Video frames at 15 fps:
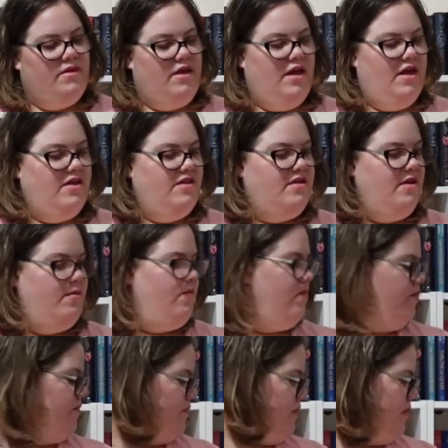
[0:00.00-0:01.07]
And some,
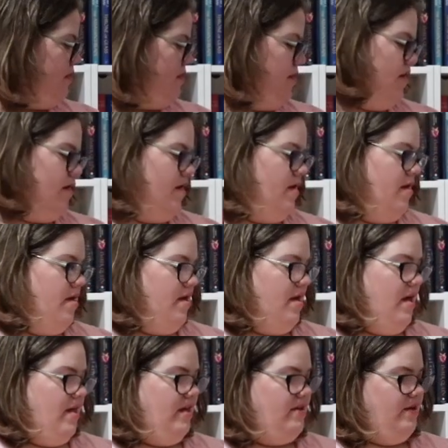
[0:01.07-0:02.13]

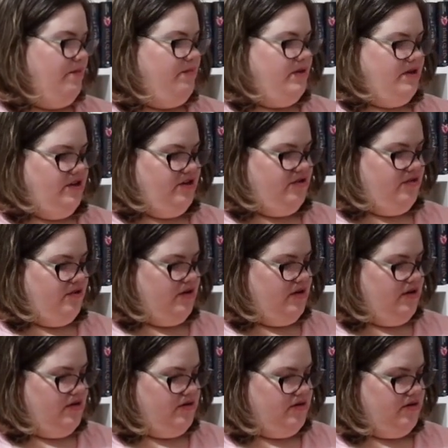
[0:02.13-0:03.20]
at least I'm pretty sure.
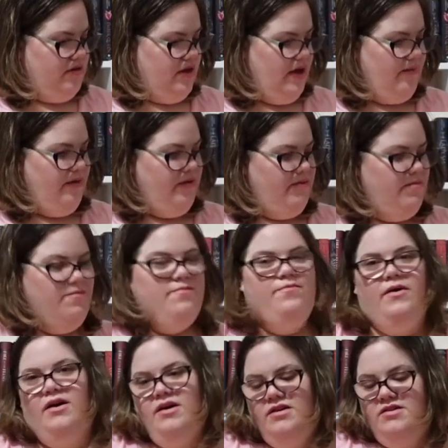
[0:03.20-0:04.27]
I mean,
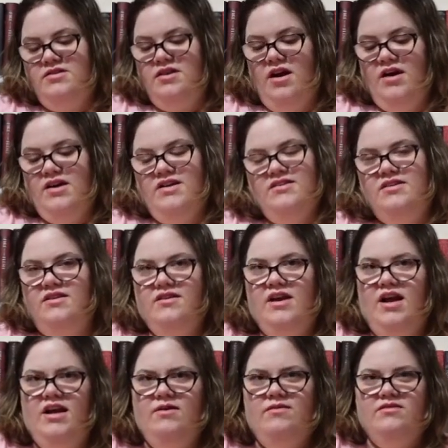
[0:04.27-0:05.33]
bugs are considered
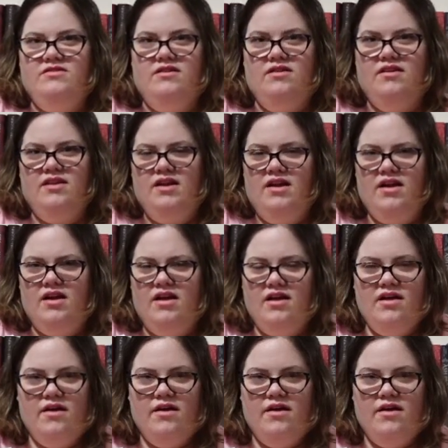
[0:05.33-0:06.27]
animals, aren't they not?